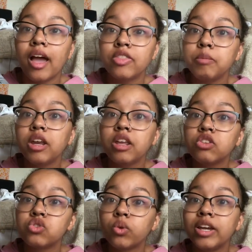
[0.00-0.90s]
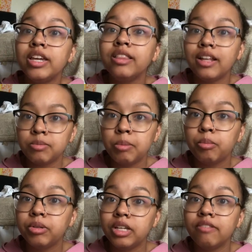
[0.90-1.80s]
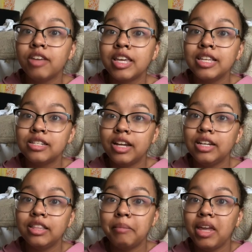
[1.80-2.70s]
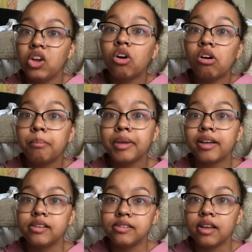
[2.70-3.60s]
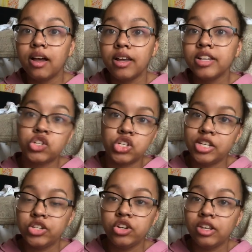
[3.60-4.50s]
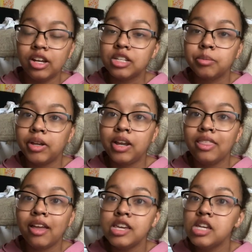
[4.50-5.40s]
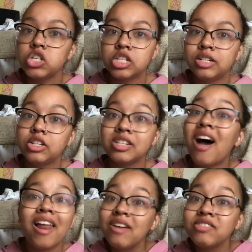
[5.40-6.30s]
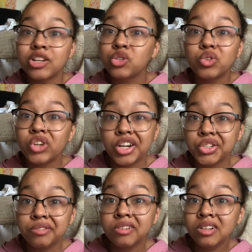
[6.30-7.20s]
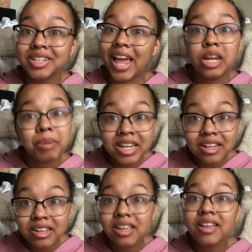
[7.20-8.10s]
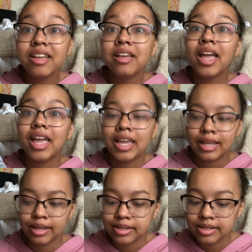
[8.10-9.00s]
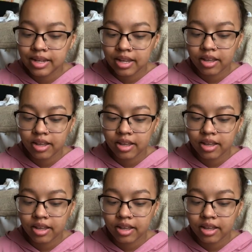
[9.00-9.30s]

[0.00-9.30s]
at the beginning of the story, he lets people believe that he's dating the main girl because it's just easier than explaining that he just does not have sexual attraction to anybody. And